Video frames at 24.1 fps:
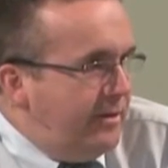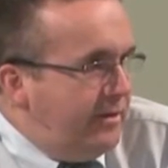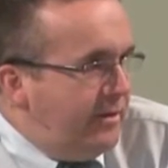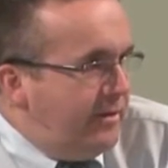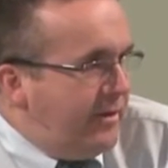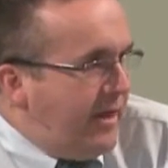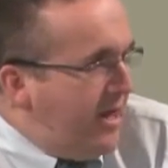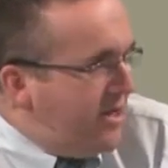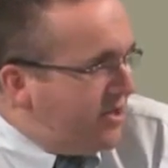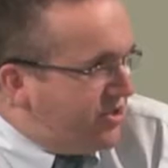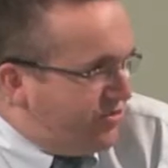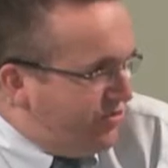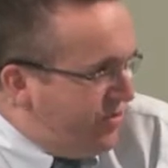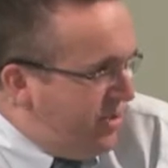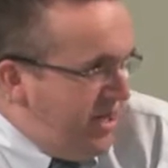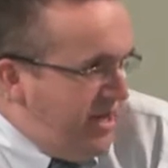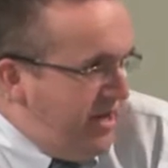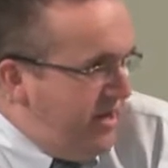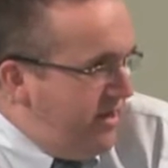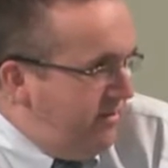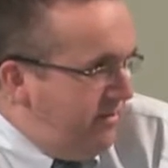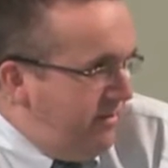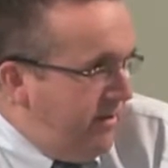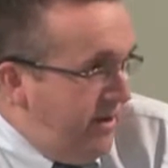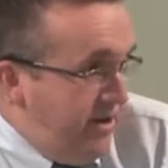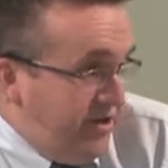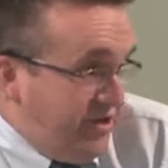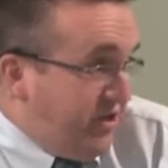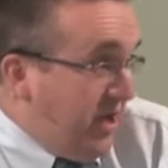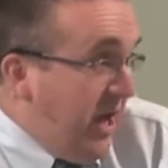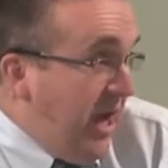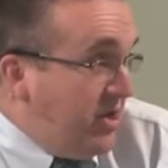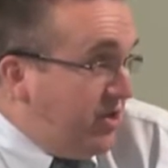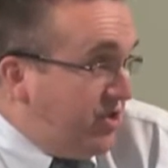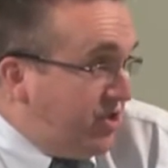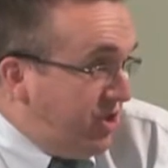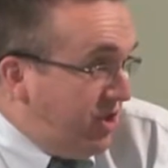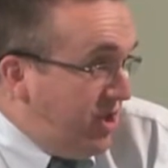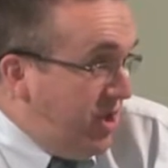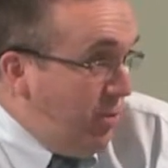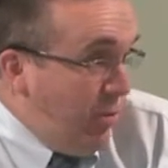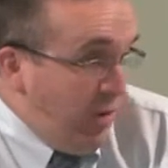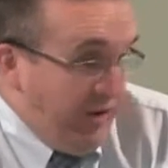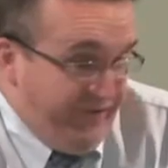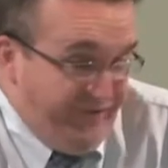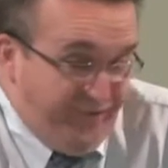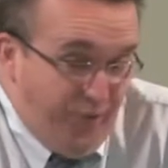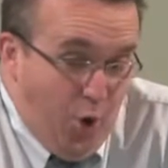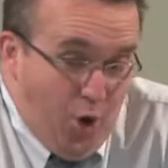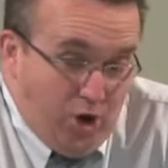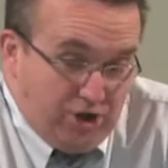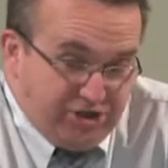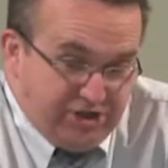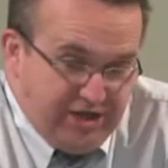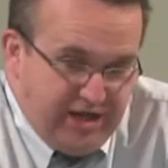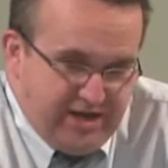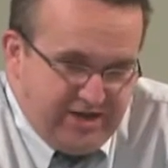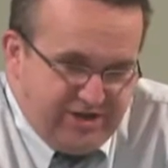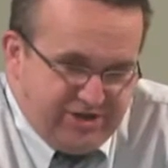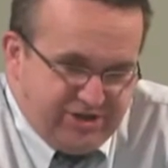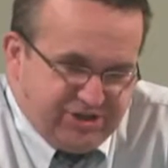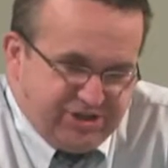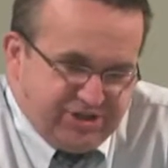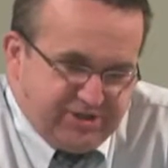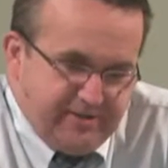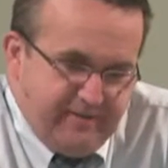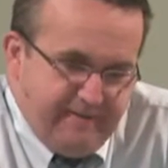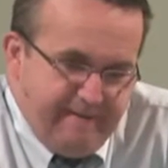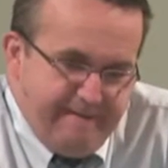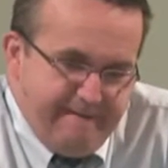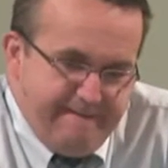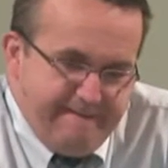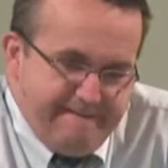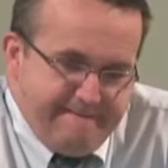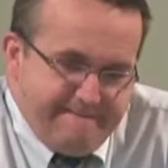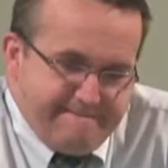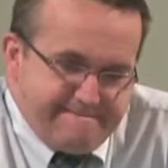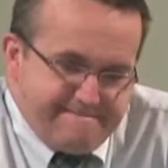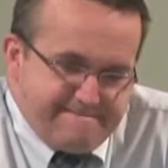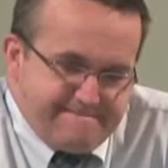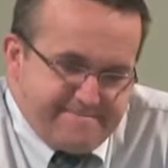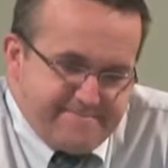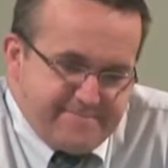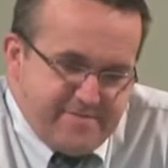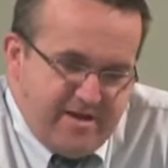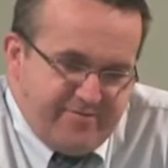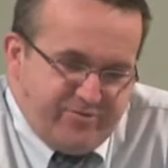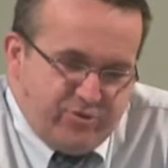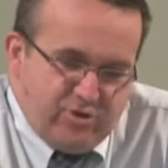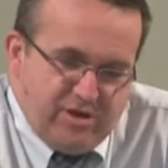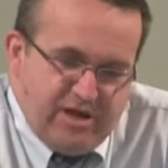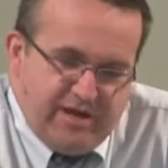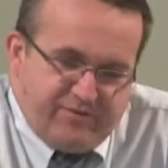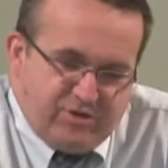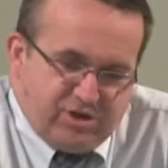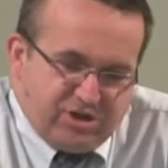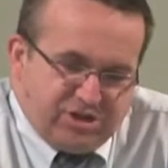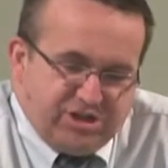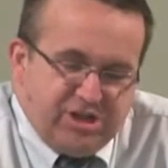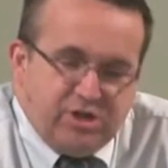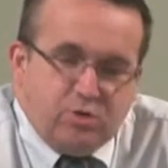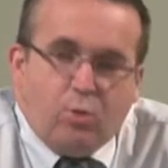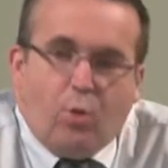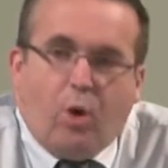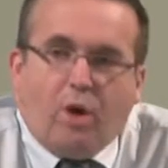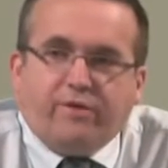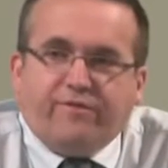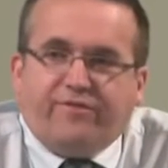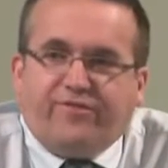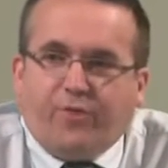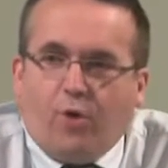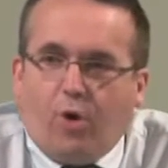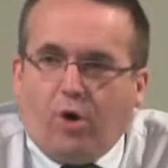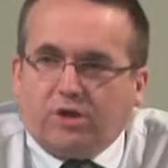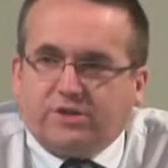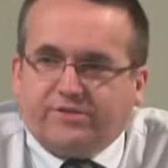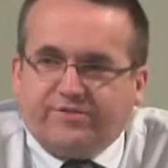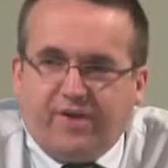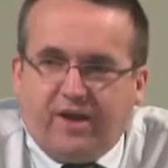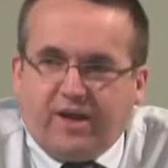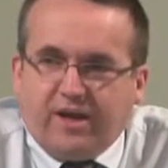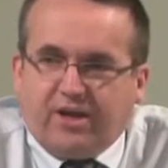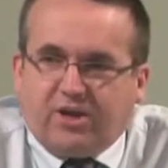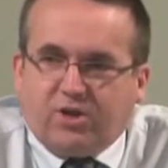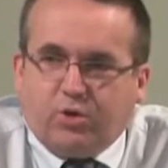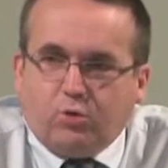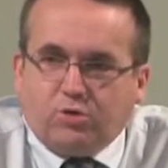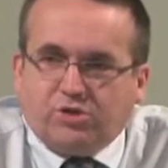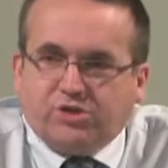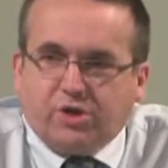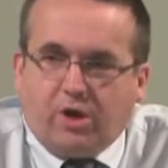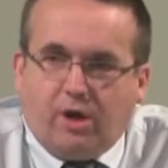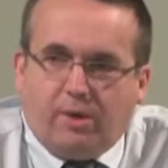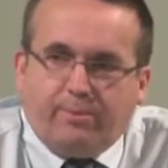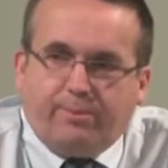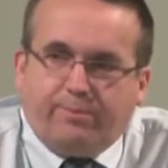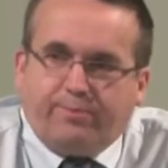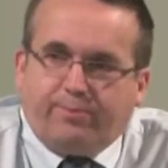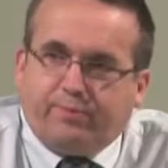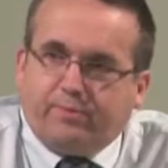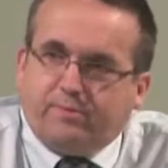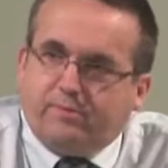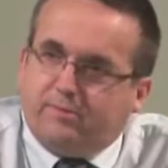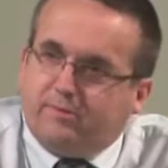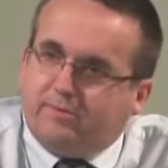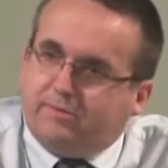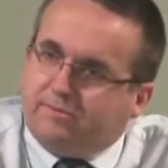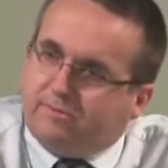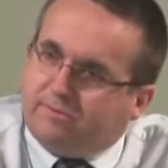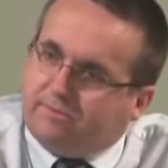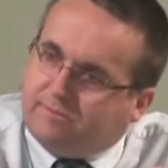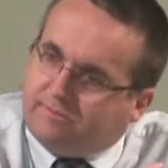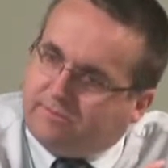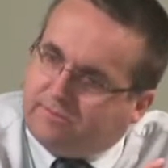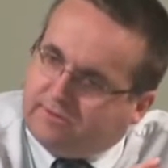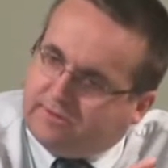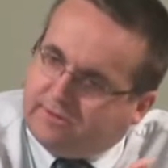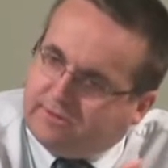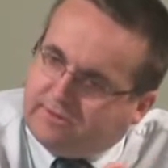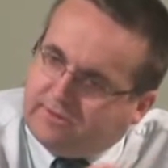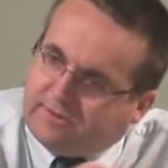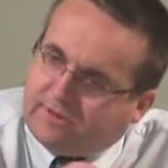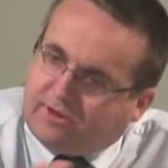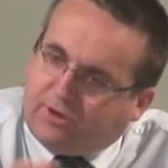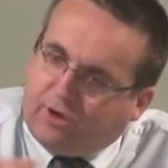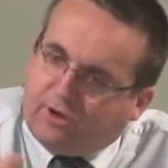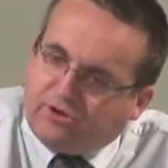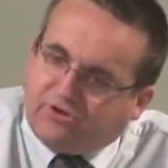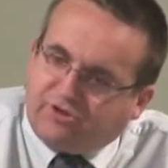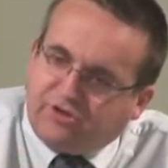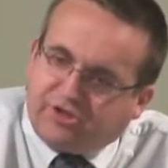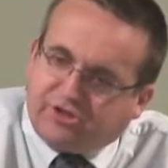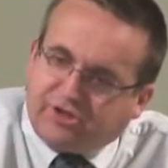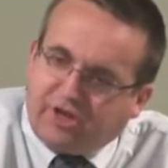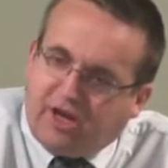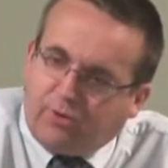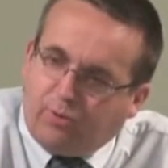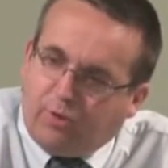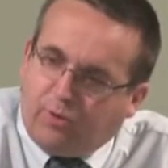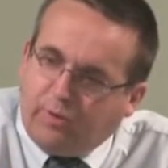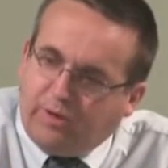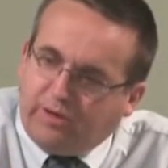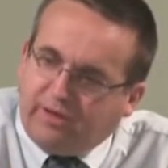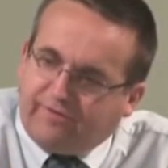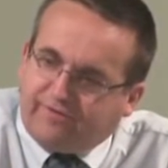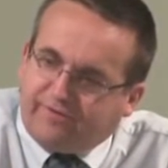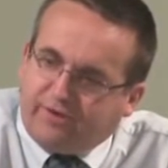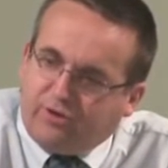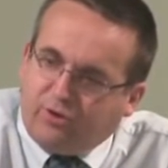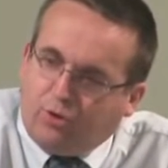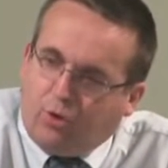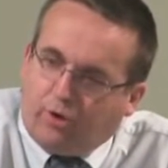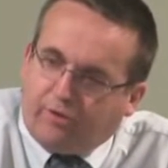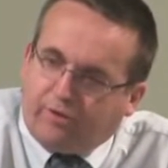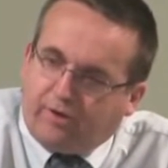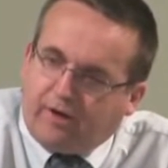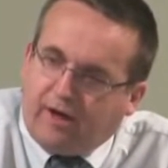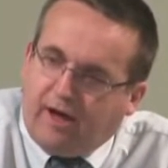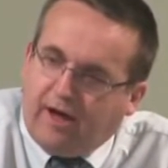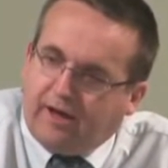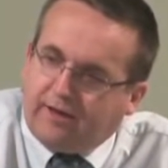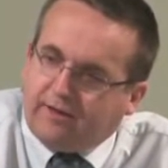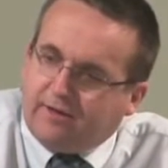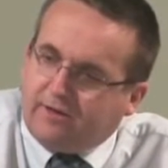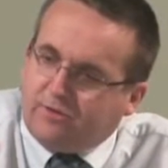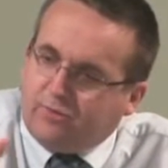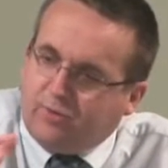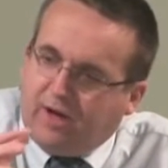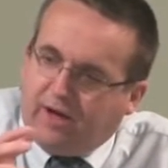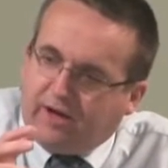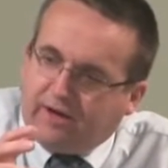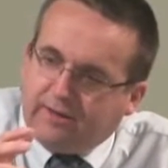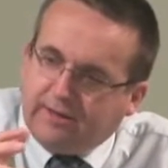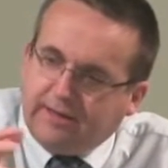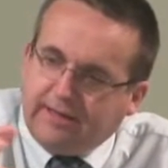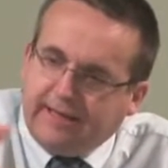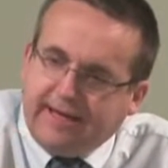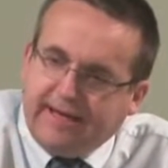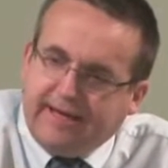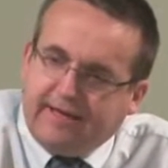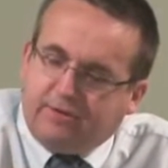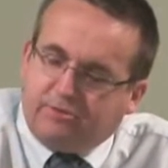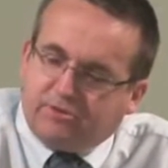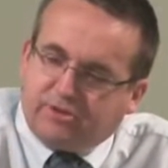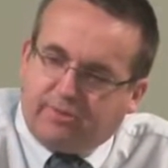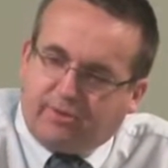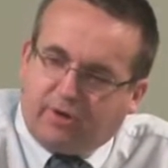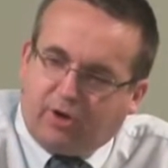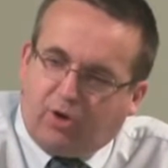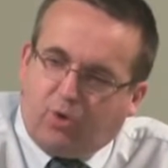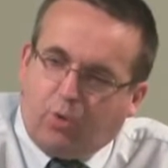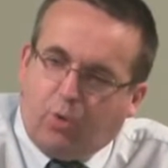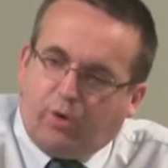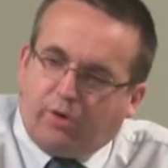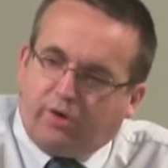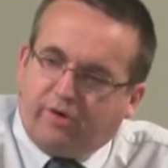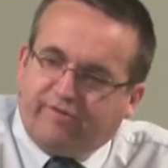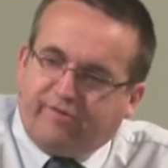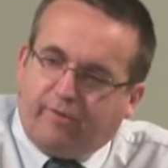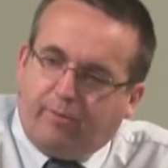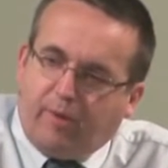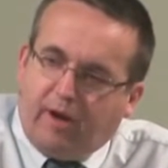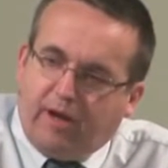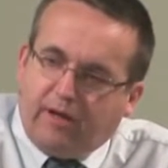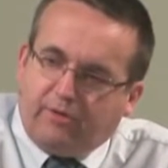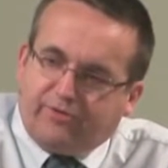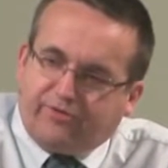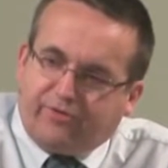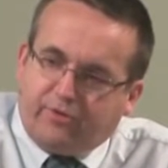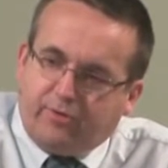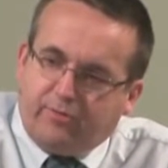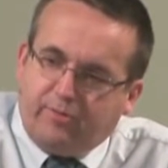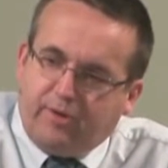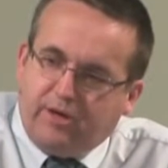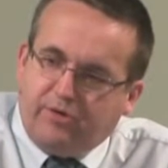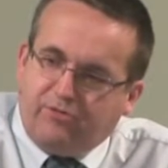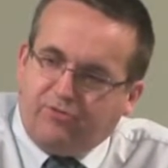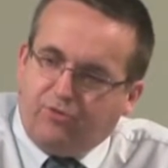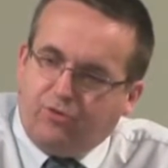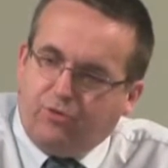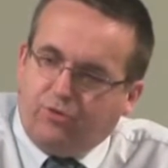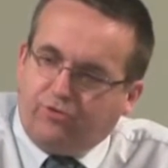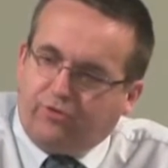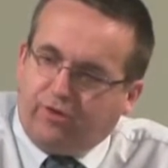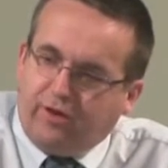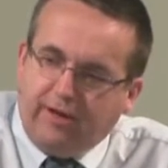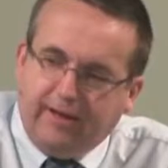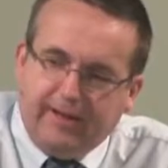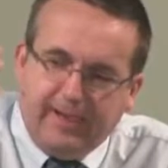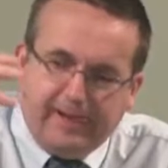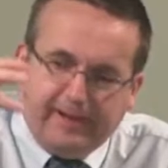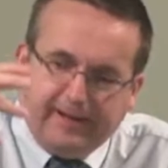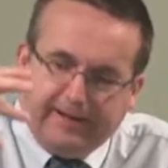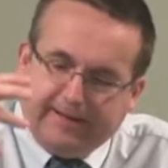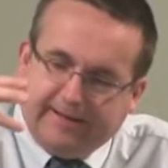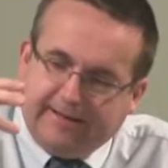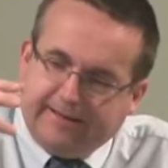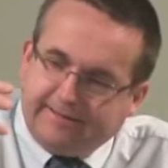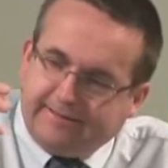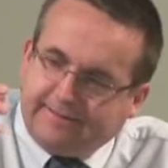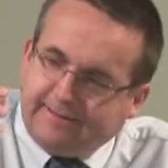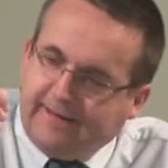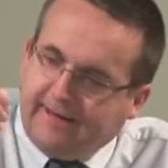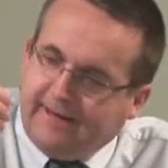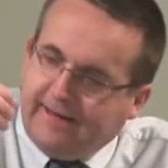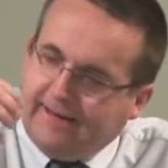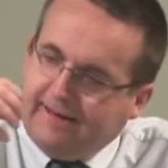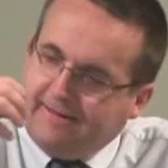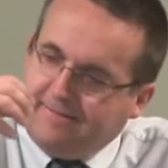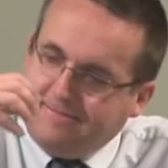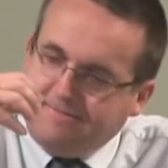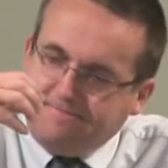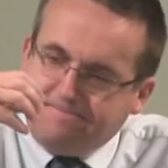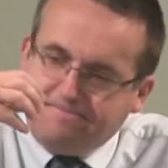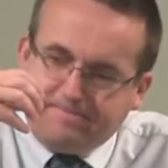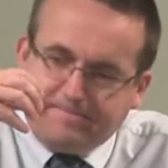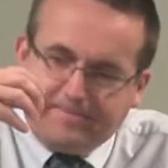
That's really essentially what a fox is. I've only ever seen one fox very close up. in the countryside where we lived in Northern Ireland. We had a lane. It was about a quarter of a mile to the main road. And there